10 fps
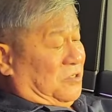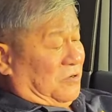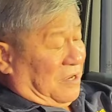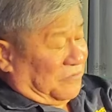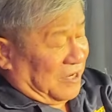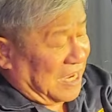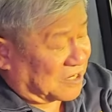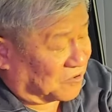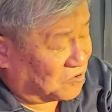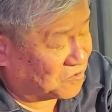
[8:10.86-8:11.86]
you have your
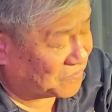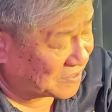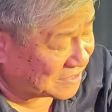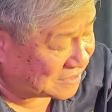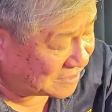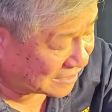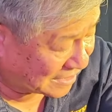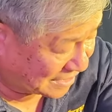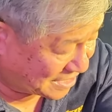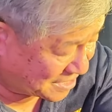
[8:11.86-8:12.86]
aircon louvers
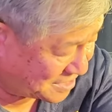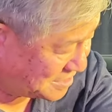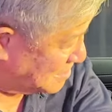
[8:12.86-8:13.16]
here